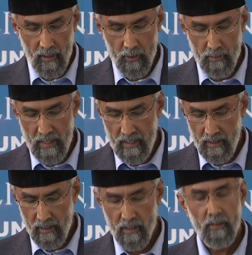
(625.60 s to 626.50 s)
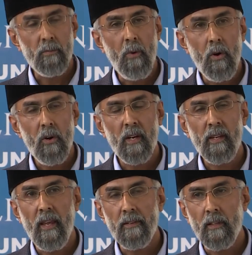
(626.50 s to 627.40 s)
To me, it is more a
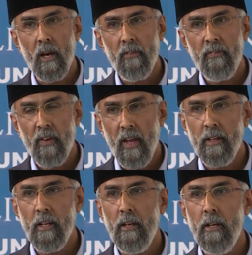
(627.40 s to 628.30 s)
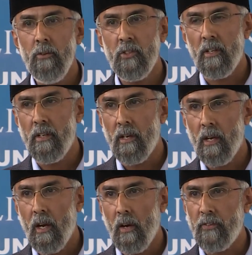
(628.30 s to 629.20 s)
case of an illusion
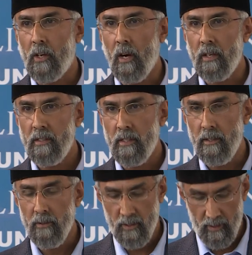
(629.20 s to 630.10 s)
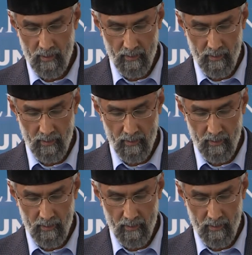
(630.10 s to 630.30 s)
of the God delusion.